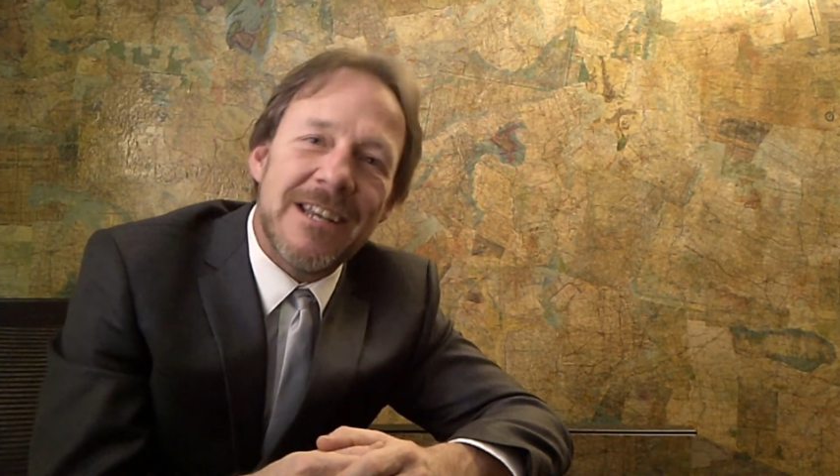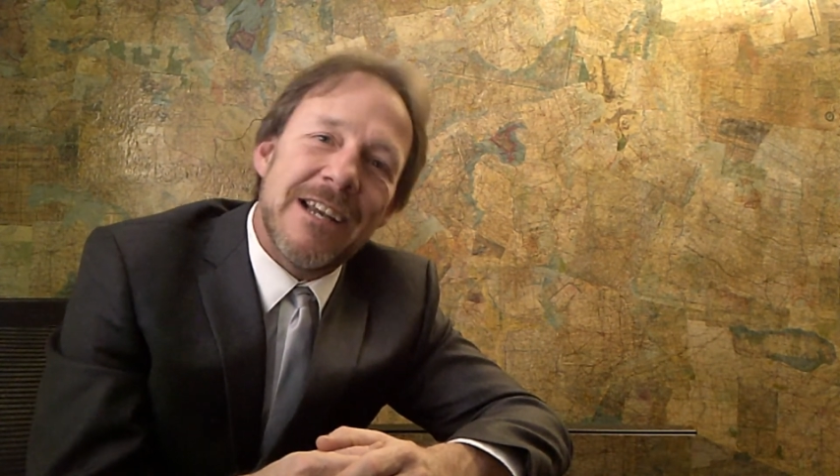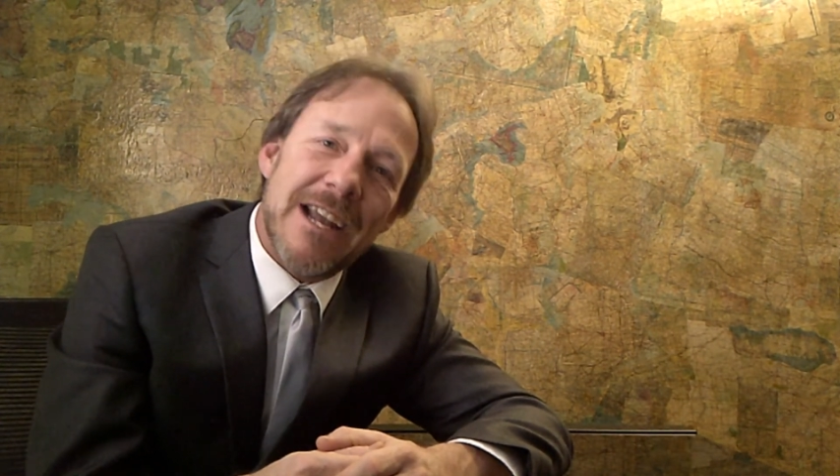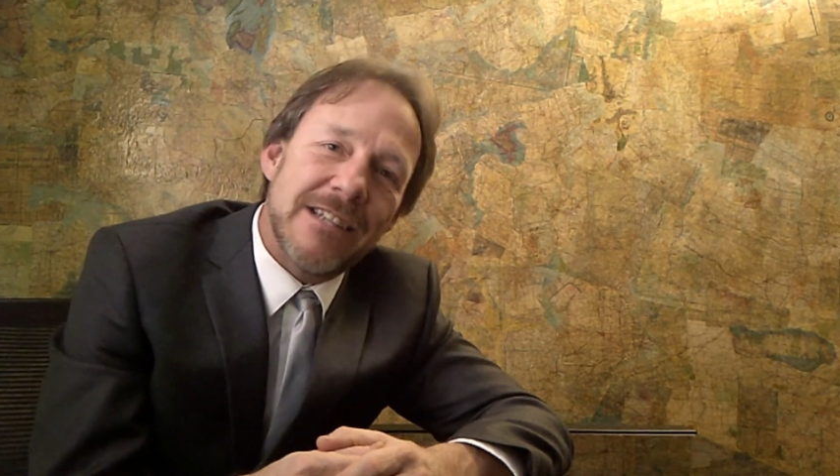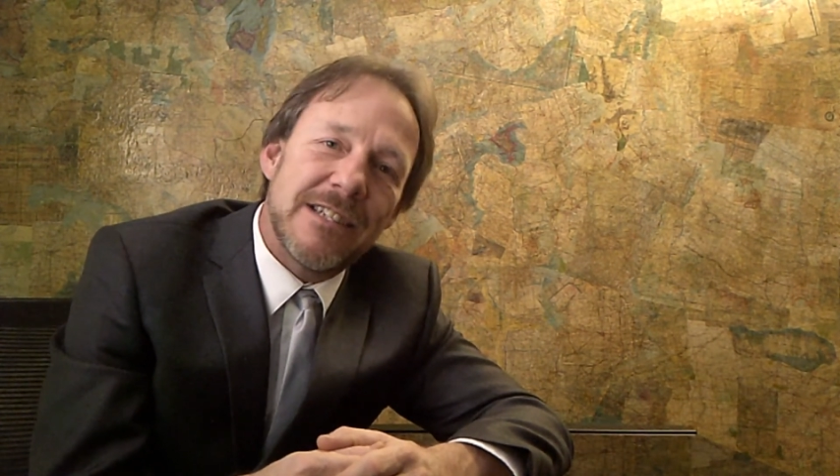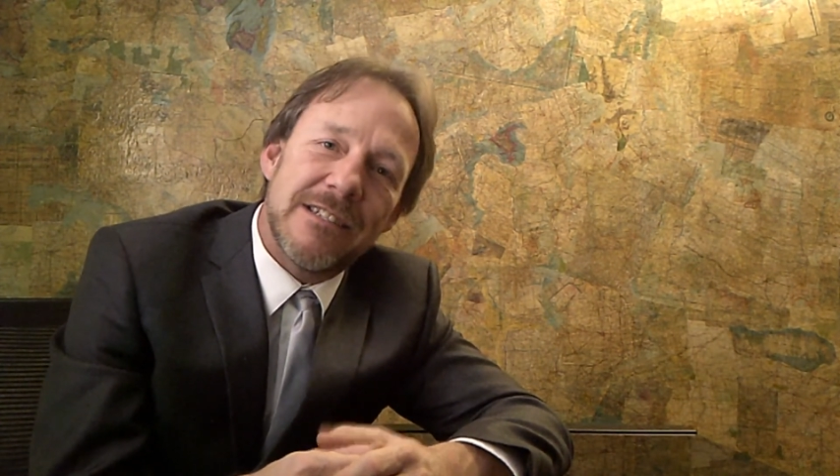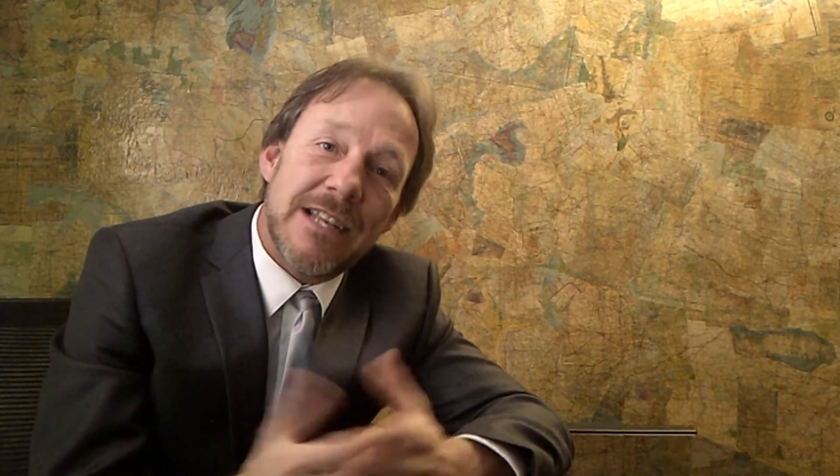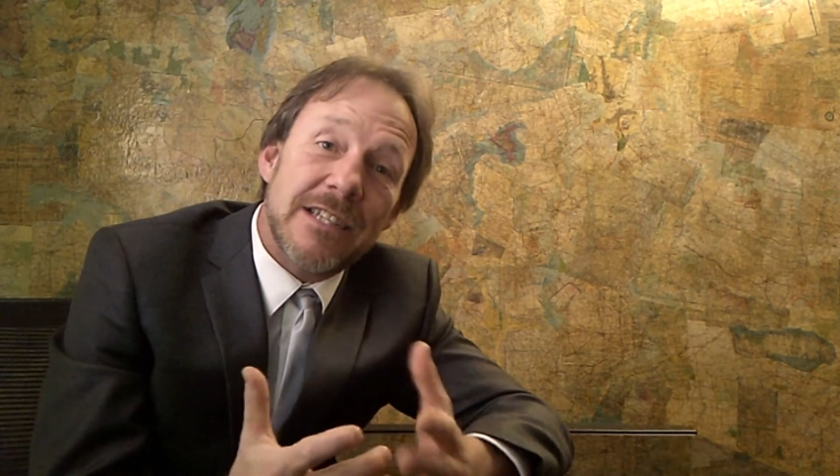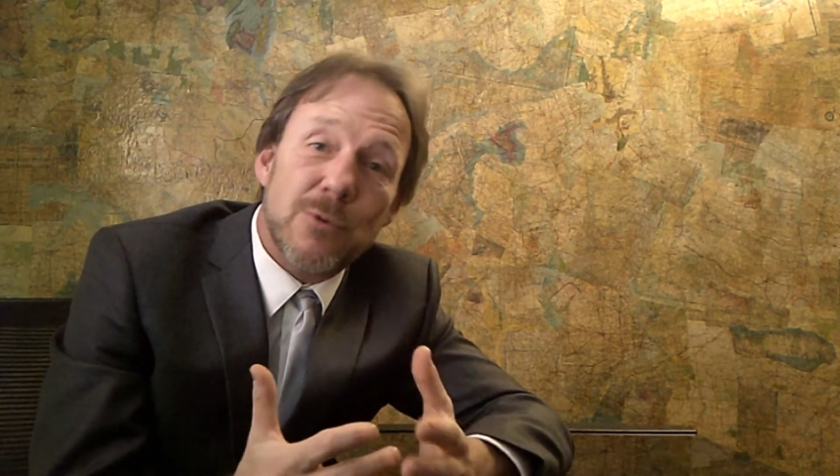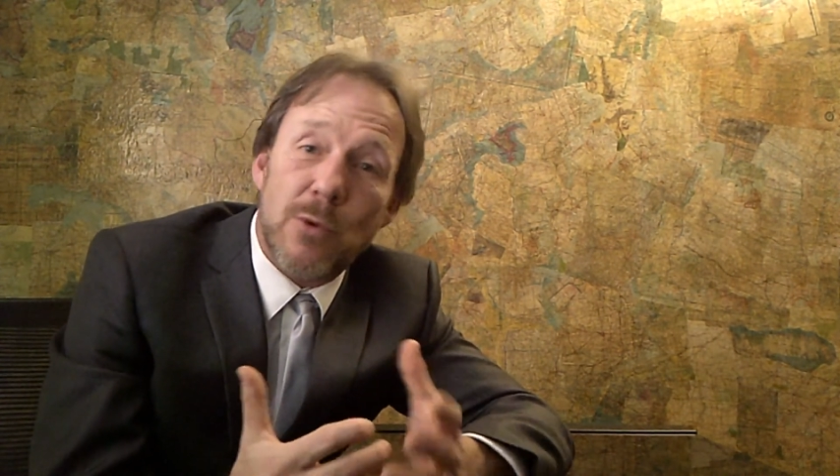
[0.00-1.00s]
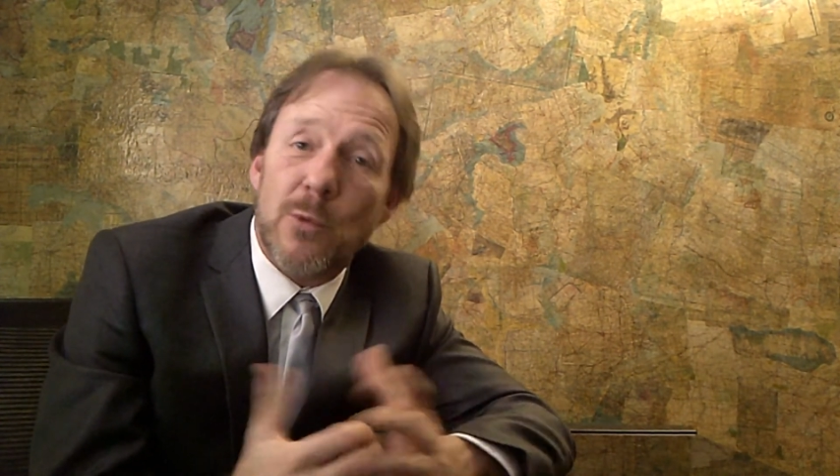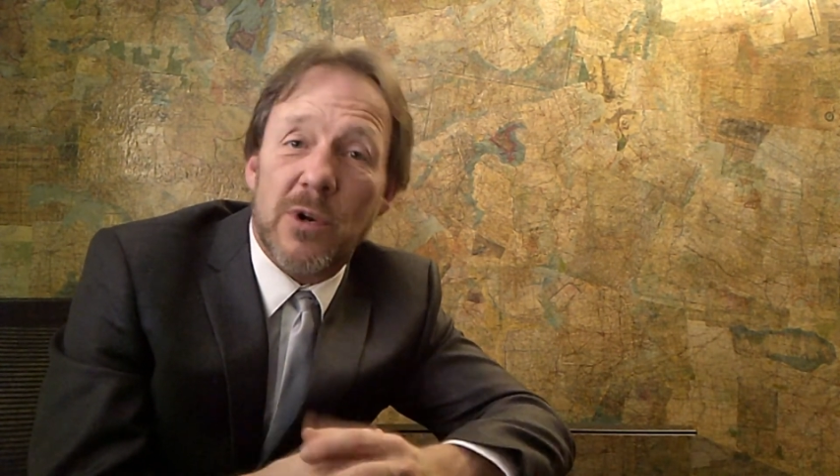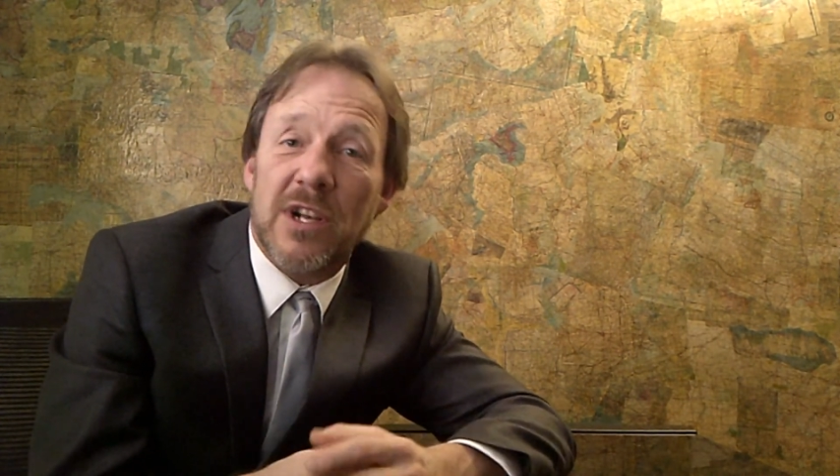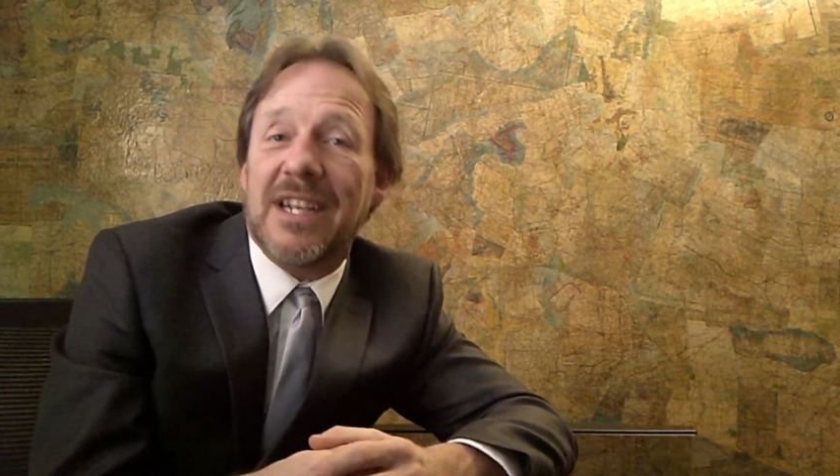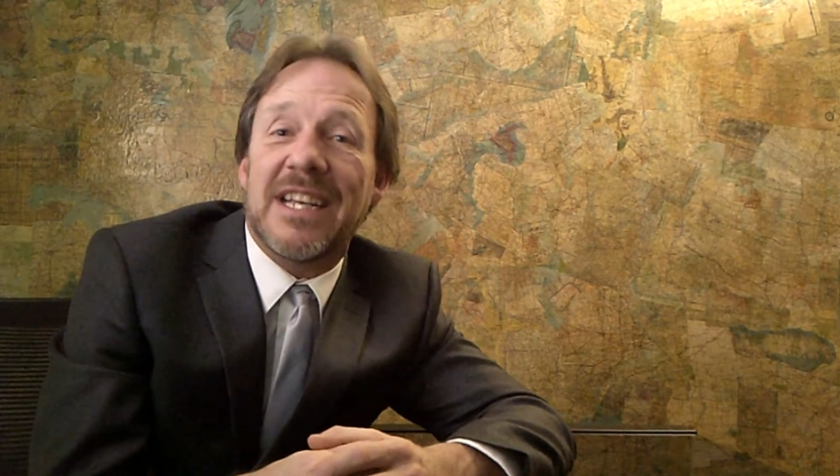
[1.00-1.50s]
And then that's what we're
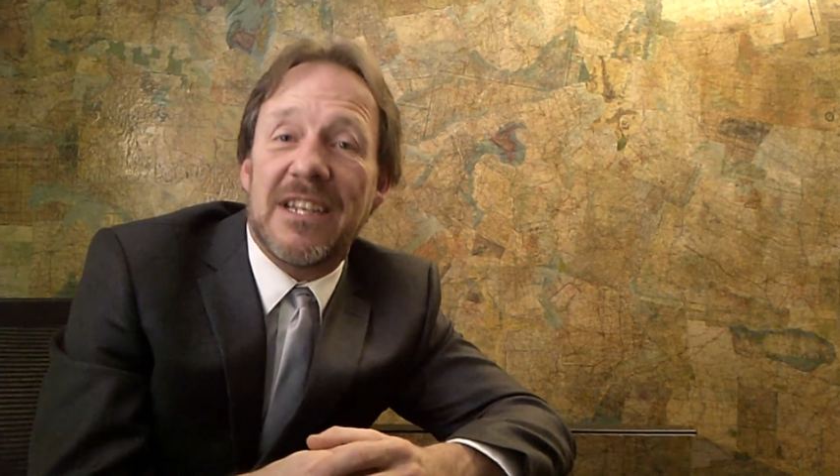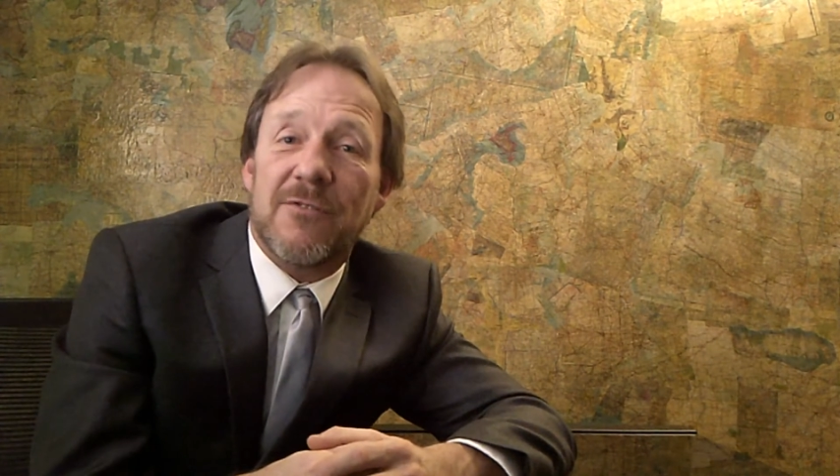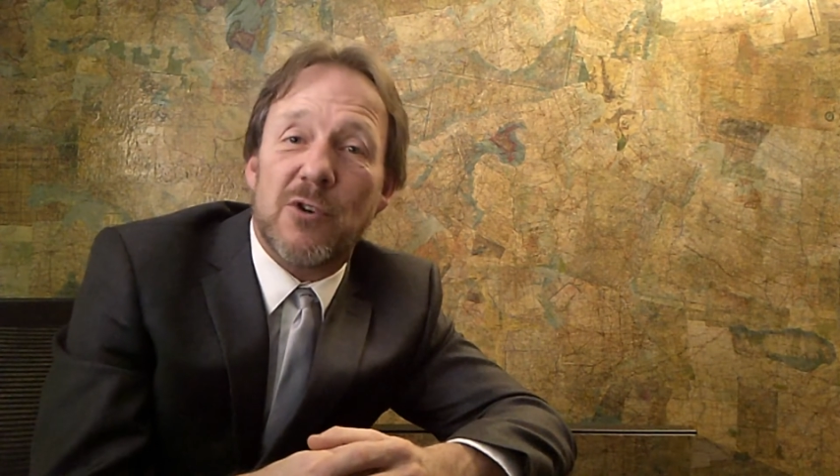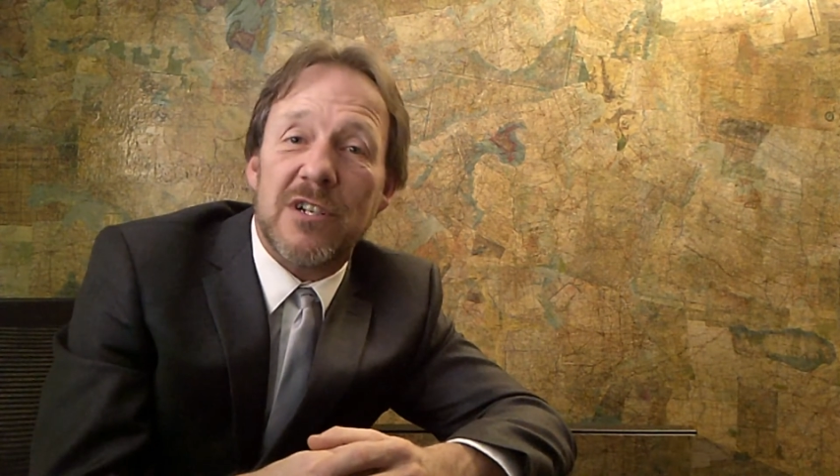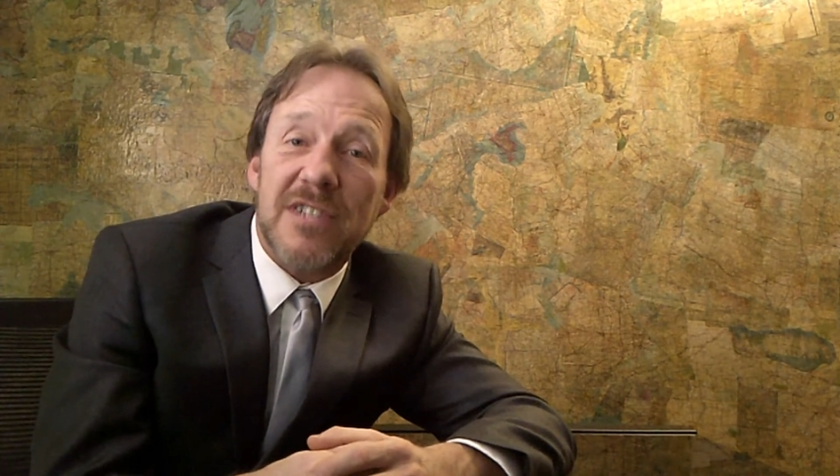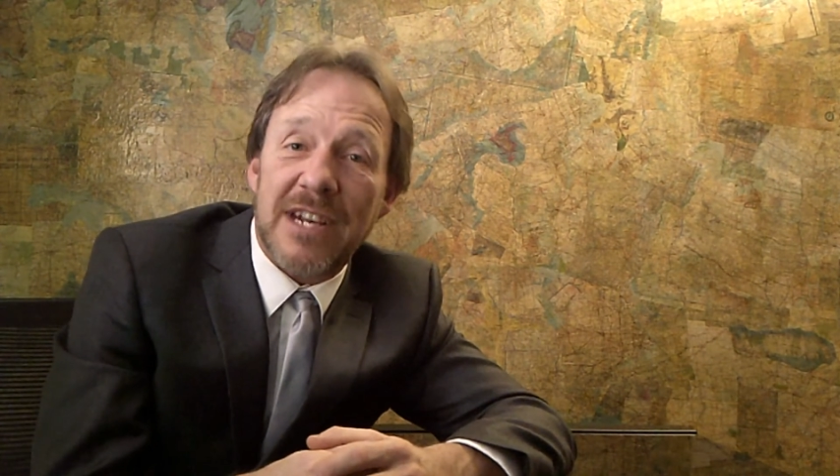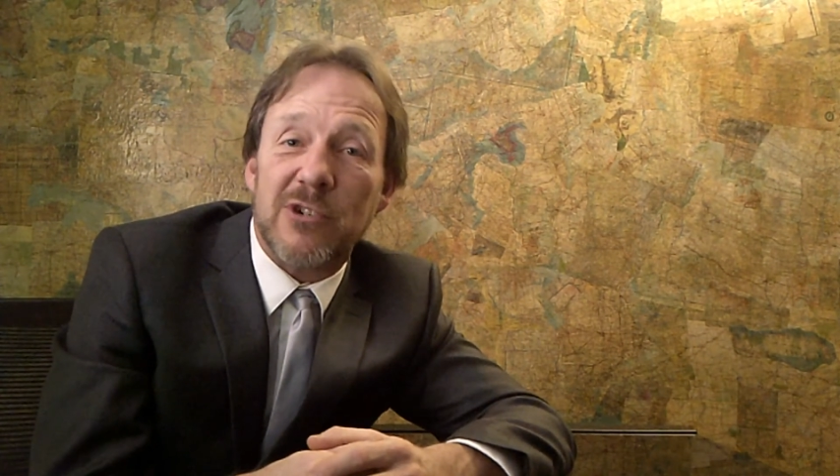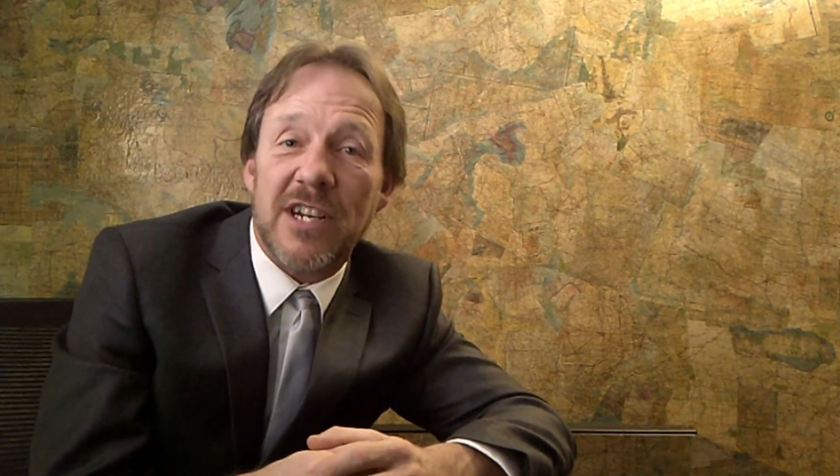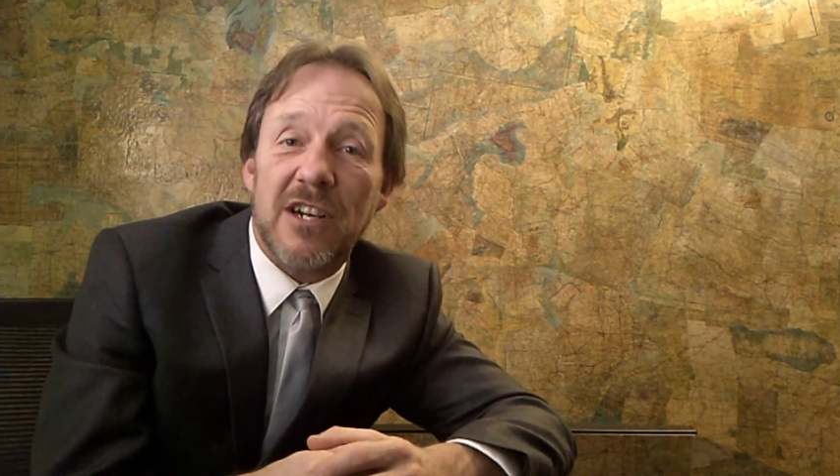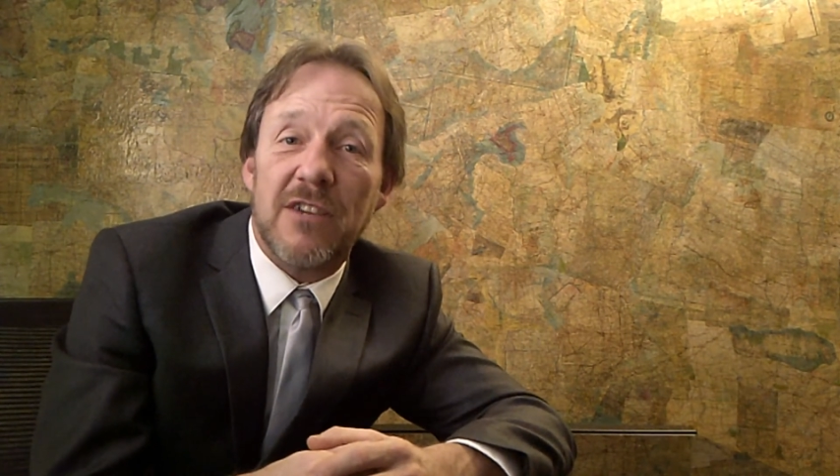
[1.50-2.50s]
going to get for a Secretary